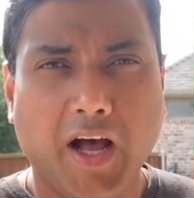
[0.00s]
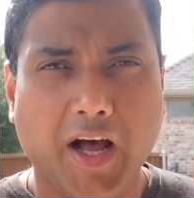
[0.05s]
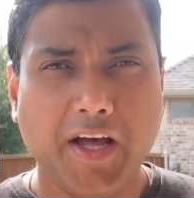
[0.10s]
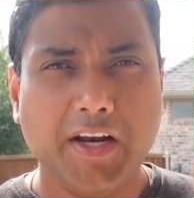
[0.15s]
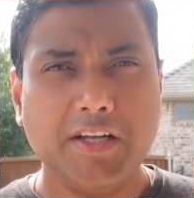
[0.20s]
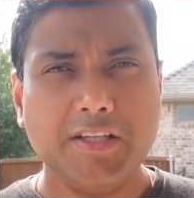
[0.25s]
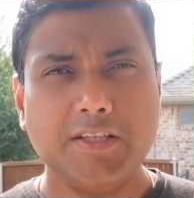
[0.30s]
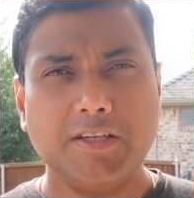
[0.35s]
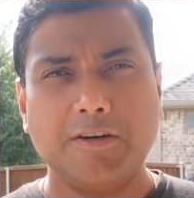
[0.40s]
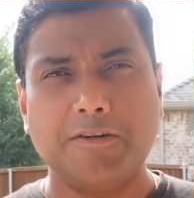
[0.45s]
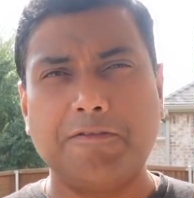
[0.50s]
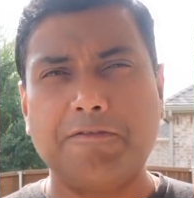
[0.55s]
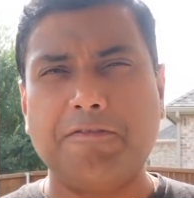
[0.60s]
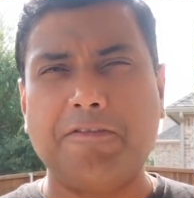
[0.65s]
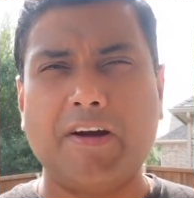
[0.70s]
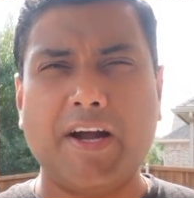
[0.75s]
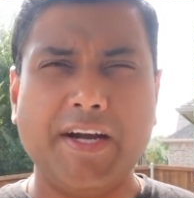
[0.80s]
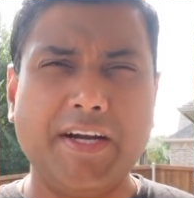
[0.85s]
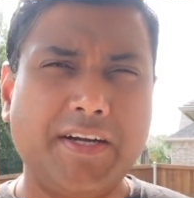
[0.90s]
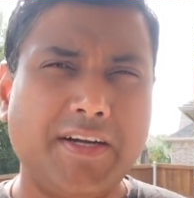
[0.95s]
Another
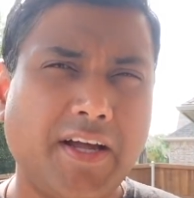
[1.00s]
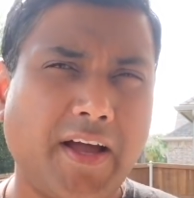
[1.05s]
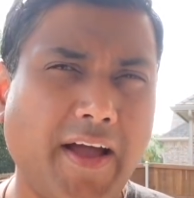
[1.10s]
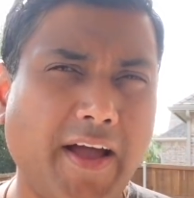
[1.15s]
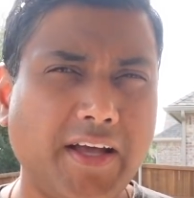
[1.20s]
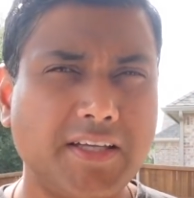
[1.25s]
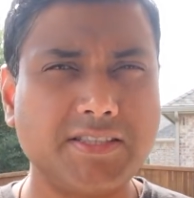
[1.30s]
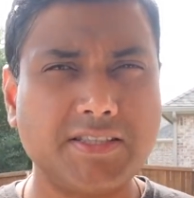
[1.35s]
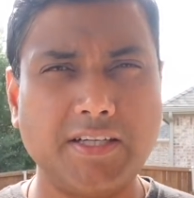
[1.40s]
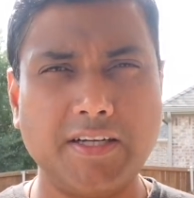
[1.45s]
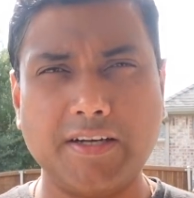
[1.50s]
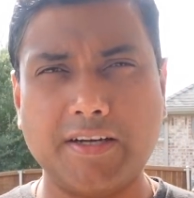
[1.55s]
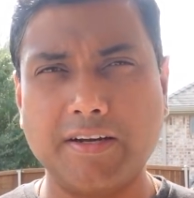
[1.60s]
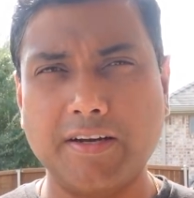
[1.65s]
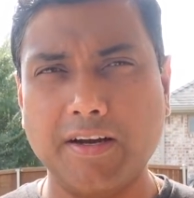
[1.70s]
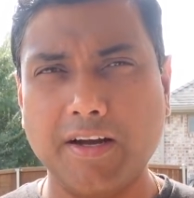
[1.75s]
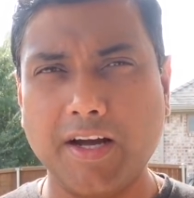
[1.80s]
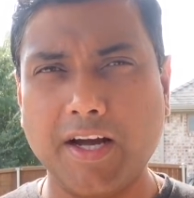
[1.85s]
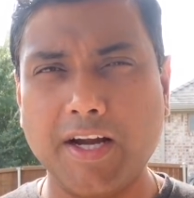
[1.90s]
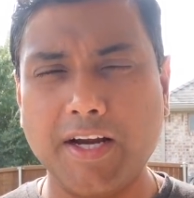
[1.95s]
fantastic
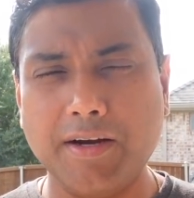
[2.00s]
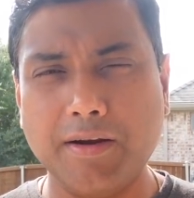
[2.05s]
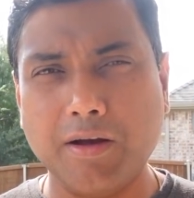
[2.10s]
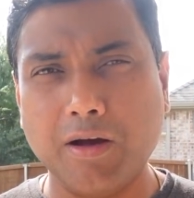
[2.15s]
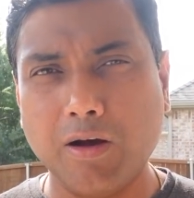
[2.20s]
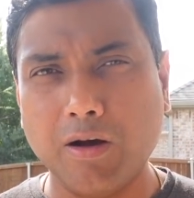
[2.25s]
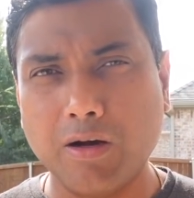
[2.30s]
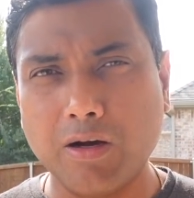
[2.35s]
and